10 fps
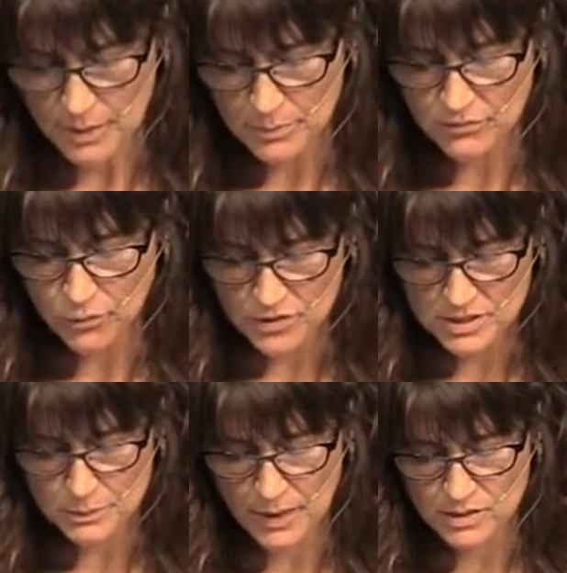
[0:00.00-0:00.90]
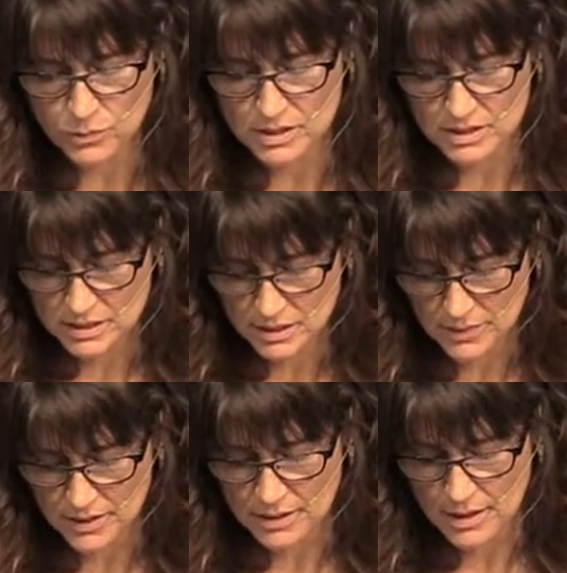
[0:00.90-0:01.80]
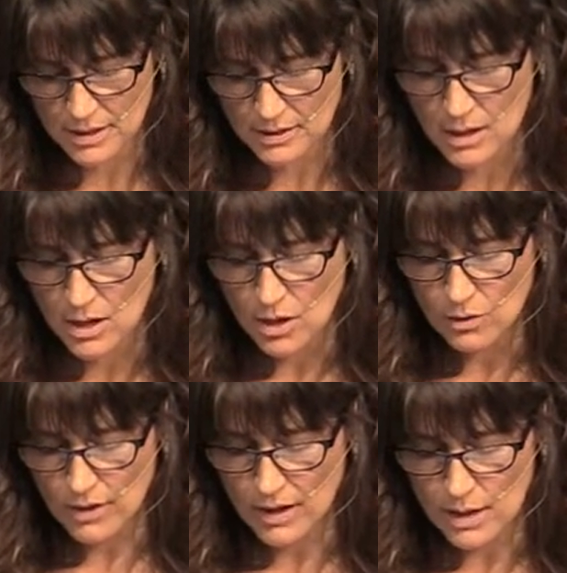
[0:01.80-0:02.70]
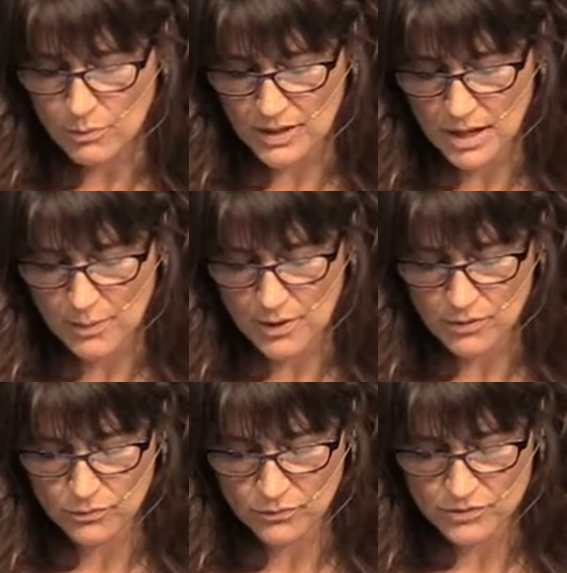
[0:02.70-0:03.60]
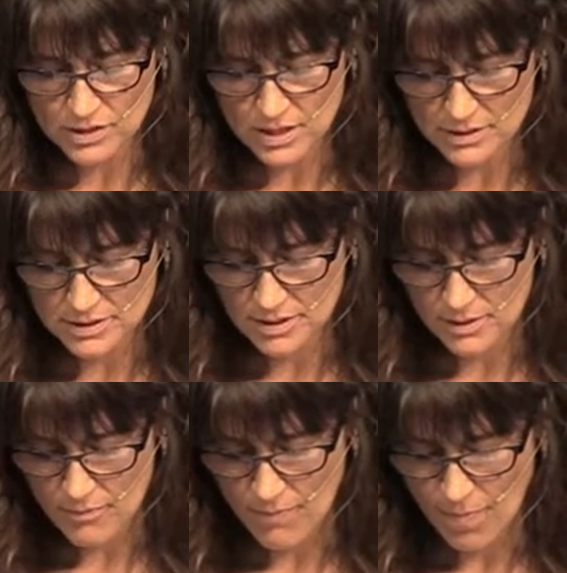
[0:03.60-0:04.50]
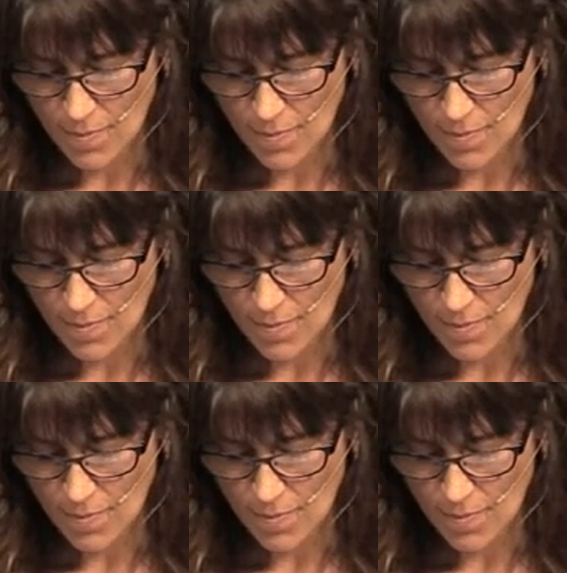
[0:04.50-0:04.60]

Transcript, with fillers: Before the spies went to sleep that night, Rahab went up on the roof to talk to them.